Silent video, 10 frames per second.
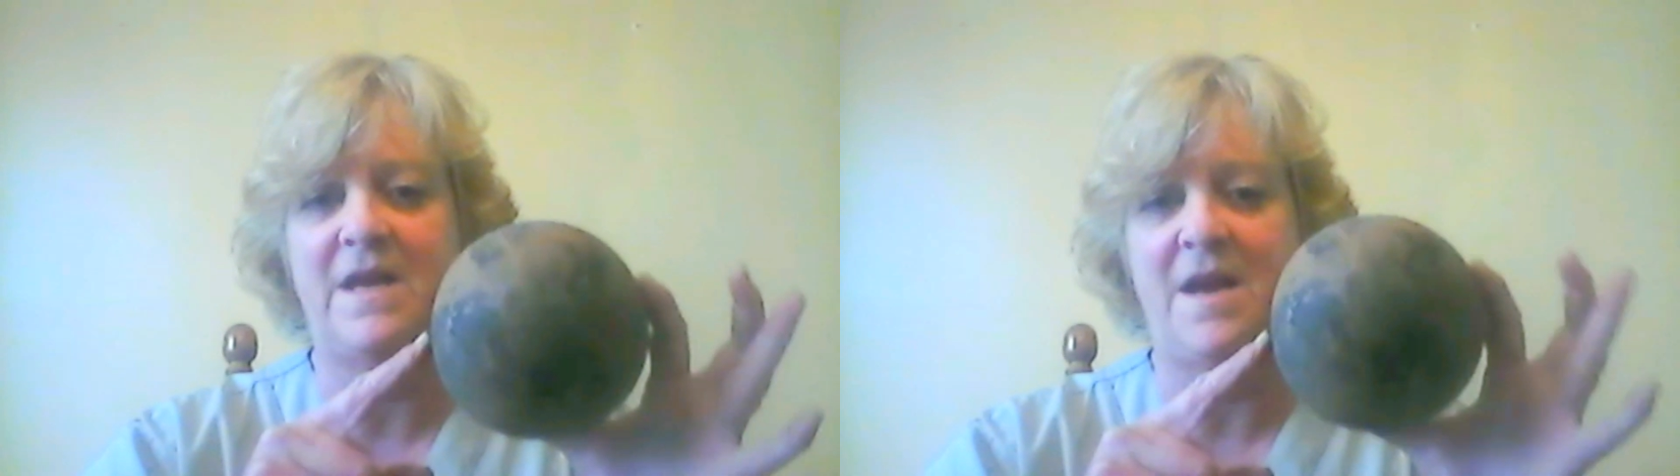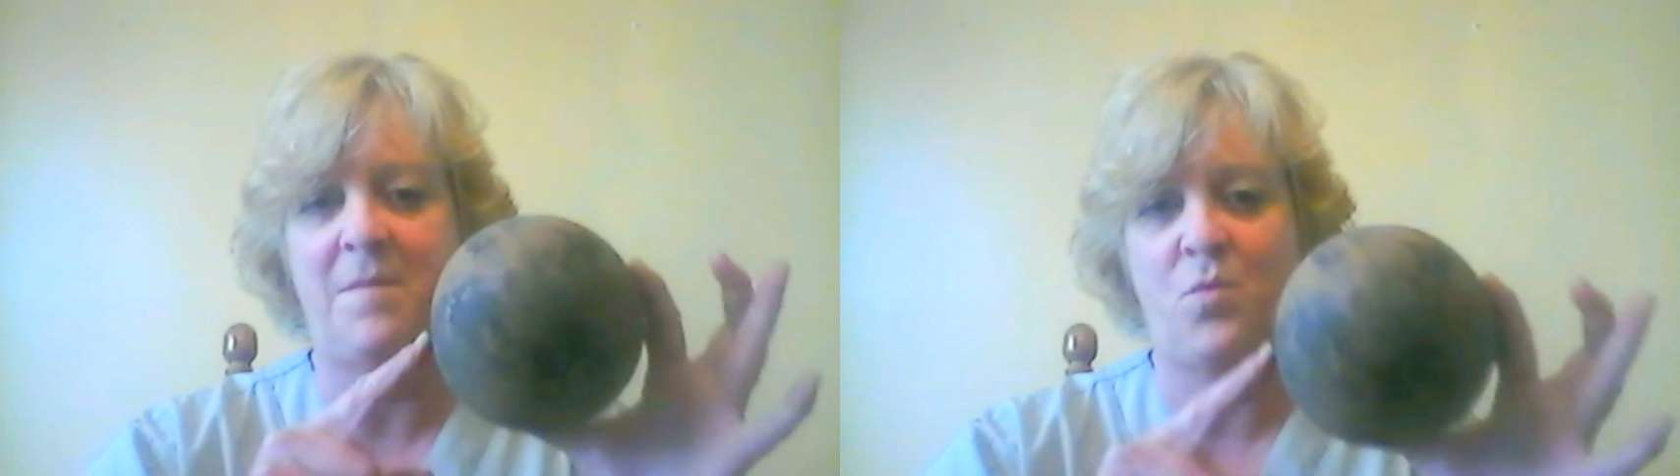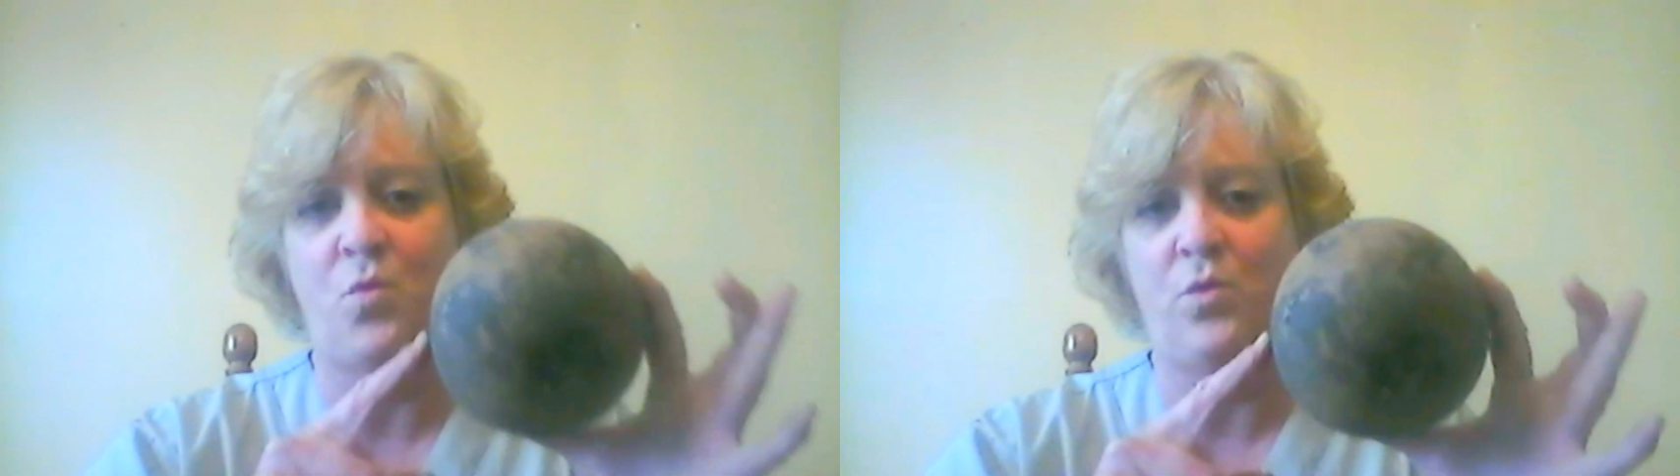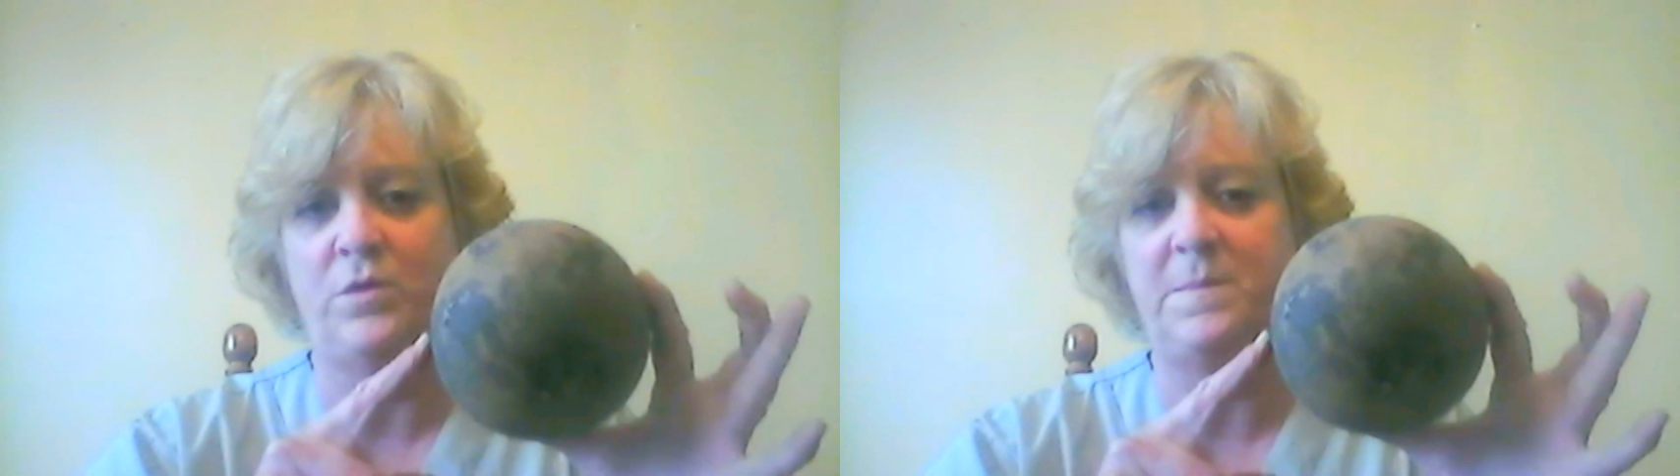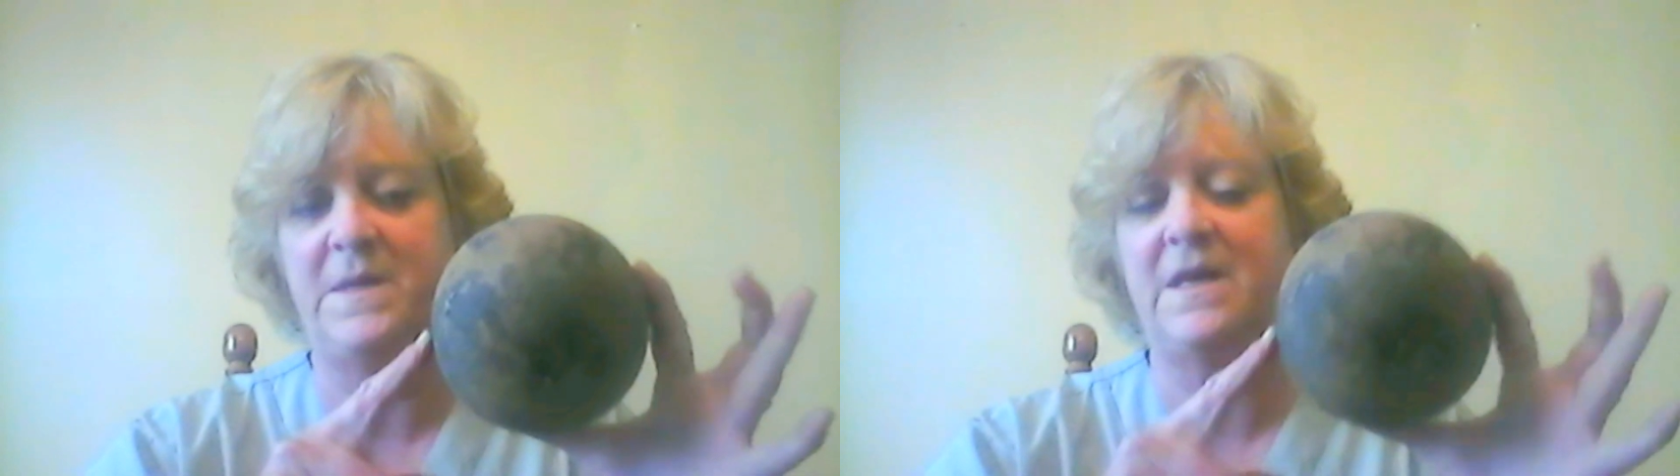in
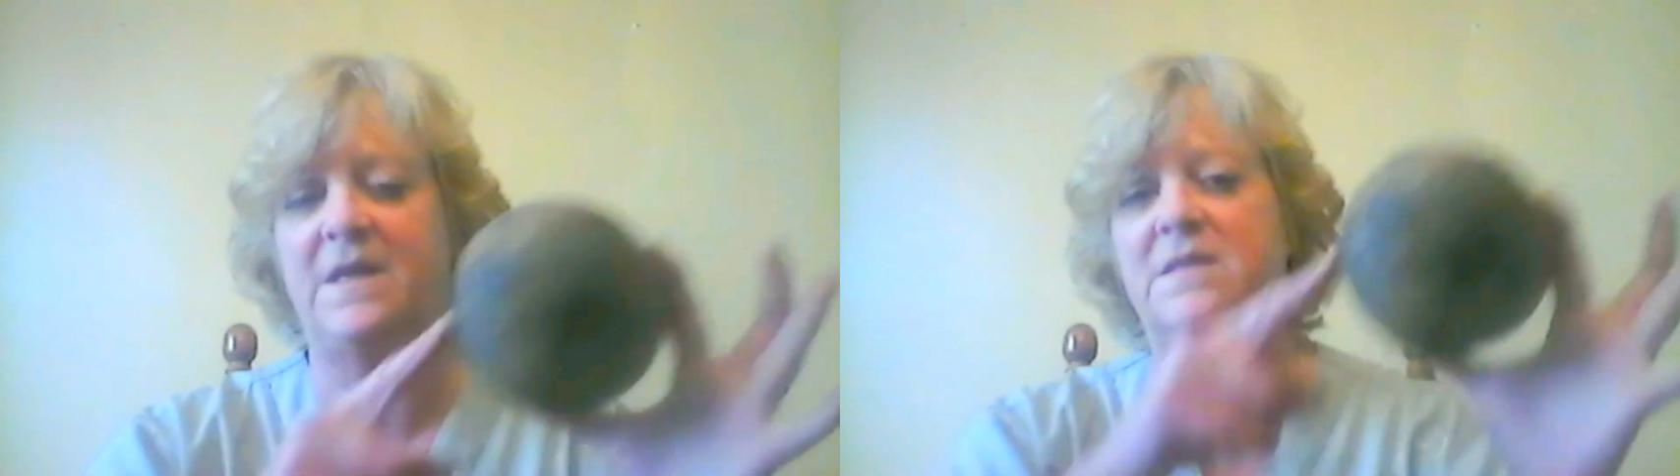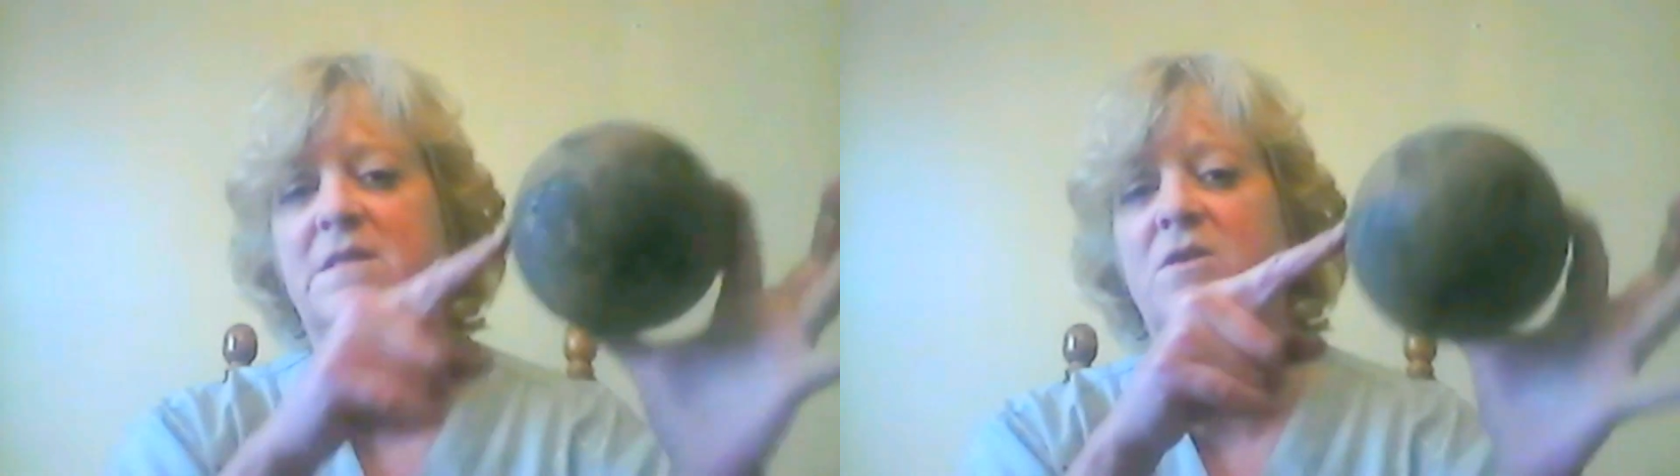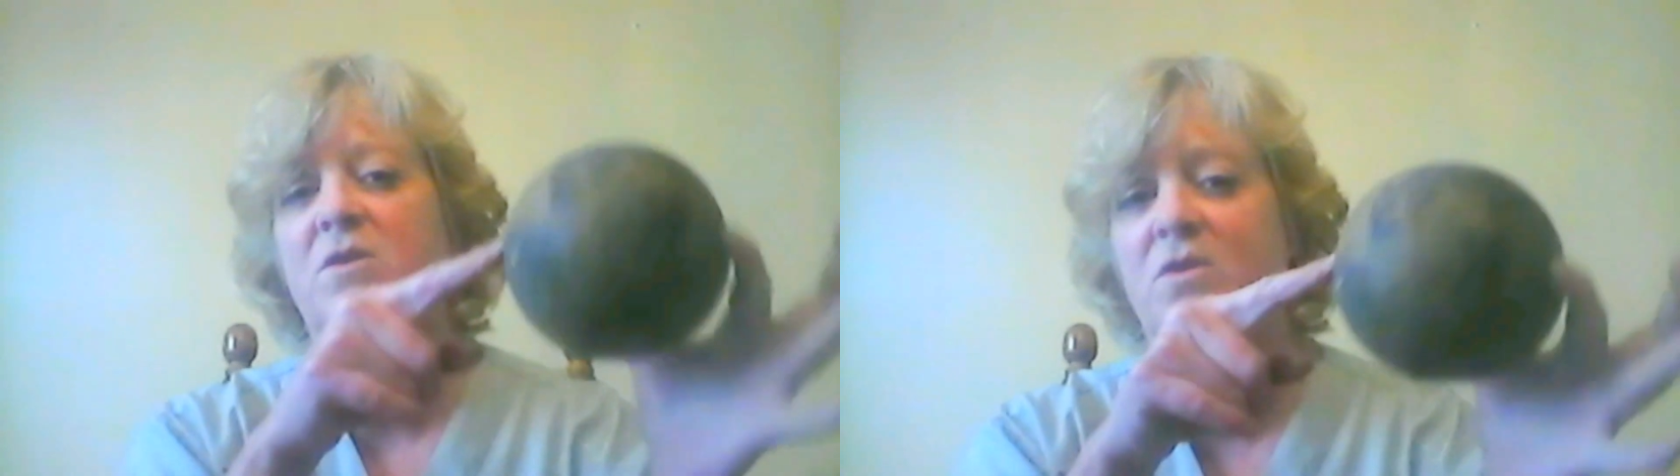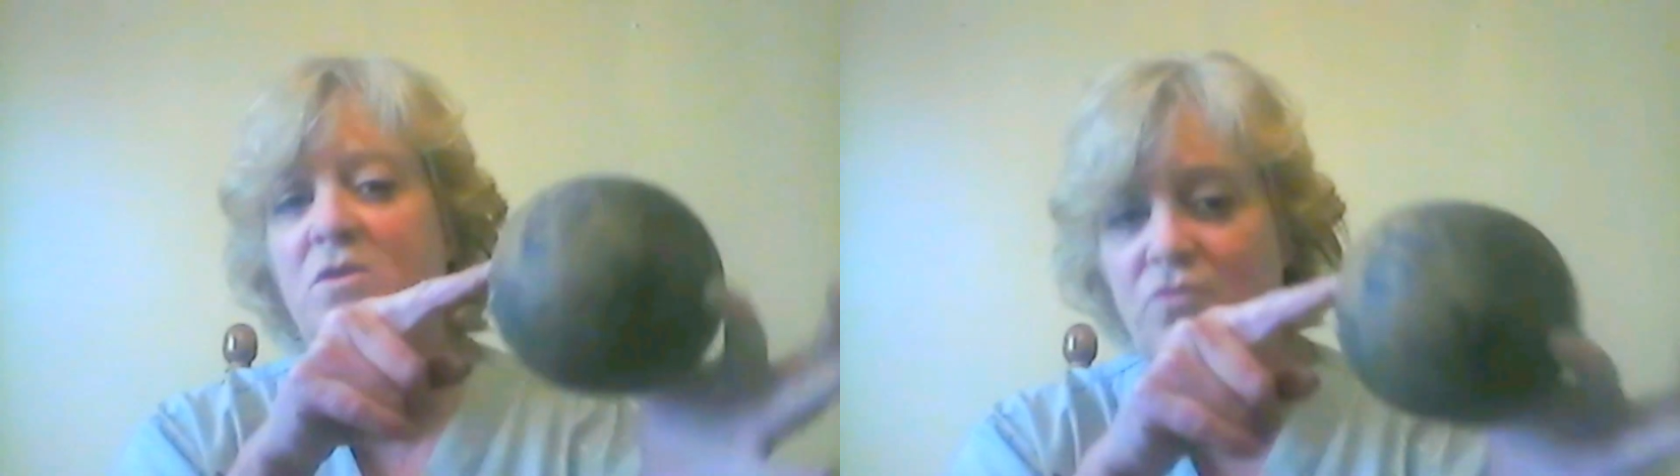mold because they